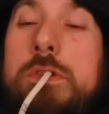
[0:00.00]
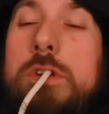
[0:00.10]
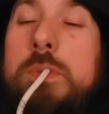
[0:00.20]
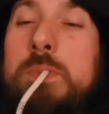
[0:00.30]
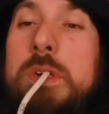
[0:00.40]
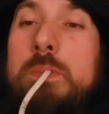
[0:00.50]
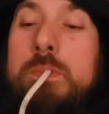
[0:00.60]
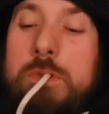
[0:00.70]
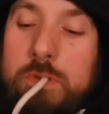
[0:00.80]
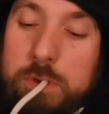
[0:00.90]
It's got
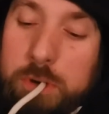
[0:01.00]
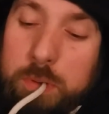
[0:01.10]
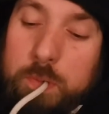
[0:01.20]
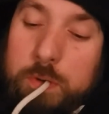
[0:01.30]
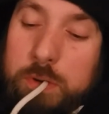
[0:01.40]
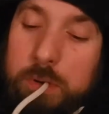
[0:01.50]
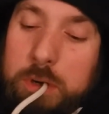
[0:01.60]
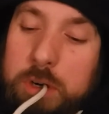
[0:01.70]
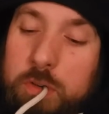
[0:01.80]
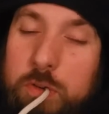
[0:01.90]
just all of a
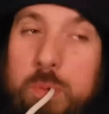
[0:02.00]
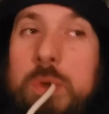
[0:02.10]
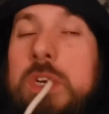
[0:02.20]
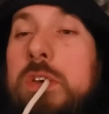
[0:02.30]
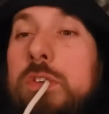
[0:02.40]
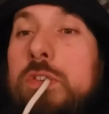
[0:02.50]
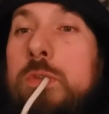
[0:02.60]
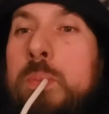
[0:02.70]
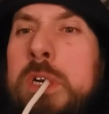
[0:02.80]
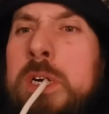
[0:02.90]
sudden got a swelling
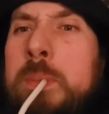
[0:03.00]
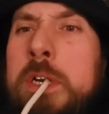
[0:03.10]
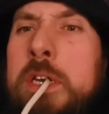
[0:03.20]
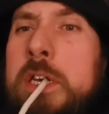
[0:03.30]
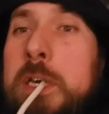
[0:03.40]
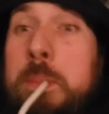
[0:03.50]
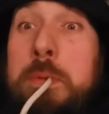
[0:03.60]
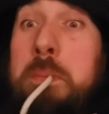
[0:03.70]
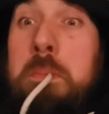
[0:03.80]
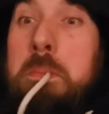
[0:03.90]
just below my kneecap.
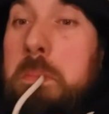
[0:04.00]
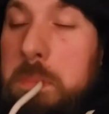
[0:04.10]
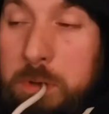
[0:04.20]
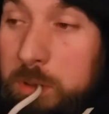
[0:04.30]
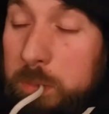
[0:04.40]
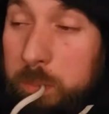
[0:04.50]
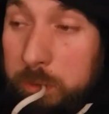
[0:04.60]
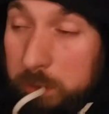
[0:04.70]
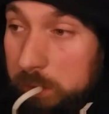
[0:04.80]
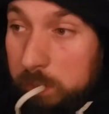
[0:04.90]
Don't know.
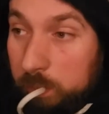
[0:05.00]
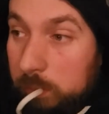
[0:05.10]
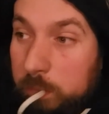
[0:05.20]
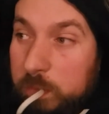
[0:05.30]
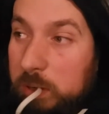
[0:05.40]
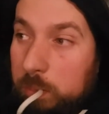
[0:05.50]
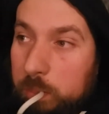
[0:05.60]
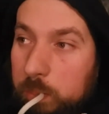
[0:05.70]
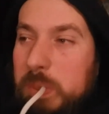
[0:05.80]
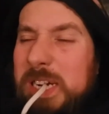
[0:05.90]
I
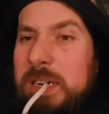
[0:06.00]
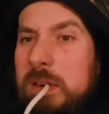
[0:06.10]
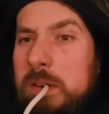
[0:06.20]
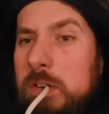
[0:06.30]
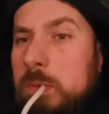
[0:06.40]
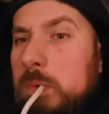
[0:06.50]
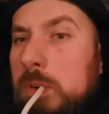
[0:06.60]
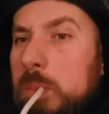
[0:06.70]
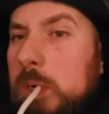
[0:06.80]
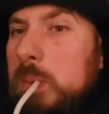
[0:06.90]
felt pain this
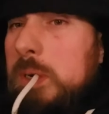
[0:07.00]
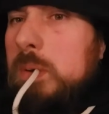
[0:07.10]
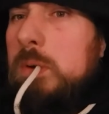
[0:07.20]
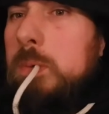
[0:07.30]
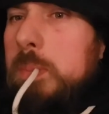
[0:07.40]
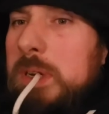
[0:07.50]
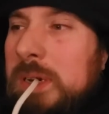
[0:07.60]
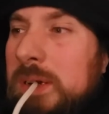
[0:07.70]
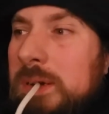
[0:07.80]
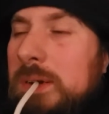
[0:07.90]
morning when I woke up,
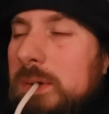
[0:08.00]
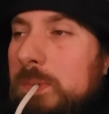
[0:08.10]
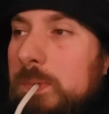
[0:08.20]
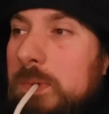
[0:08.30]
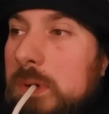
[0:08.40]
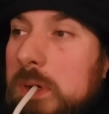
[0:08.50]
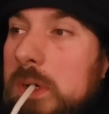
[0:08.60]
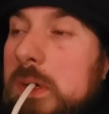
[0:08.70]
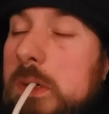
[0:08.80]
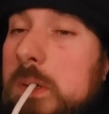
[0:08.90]
and I've
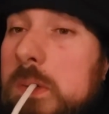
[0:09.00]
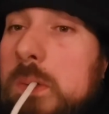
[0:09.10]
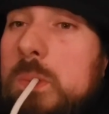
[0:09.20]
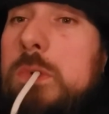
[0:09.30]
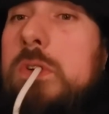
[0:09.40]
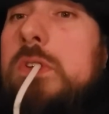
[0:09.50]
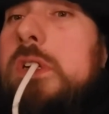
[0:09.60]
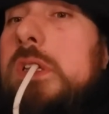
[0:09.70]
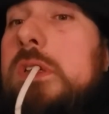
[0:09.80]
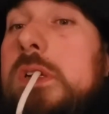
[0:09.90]

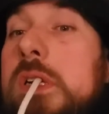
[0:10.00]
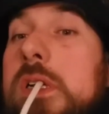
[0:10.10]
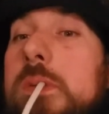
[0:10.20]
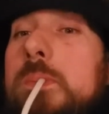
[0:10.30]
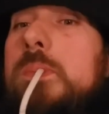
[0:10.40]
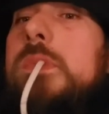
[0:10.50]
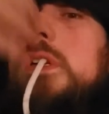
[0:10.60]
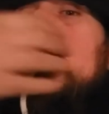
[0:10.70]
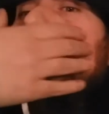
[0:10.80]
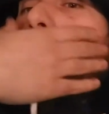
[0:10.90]
walked on it today,
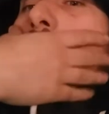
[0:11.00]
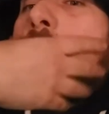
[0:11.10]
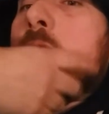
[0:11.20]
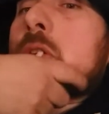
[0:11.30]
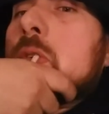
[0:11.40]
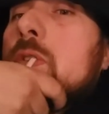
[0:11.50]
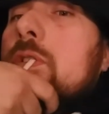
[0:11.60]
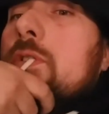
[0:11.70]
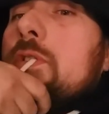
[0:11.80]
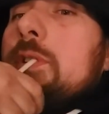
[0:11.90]
and it feels
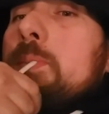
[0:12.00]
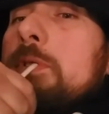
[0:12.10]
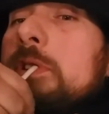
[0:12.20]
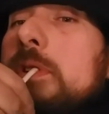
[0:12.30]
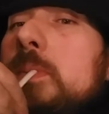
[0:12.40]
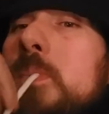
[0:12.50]
like crap. So,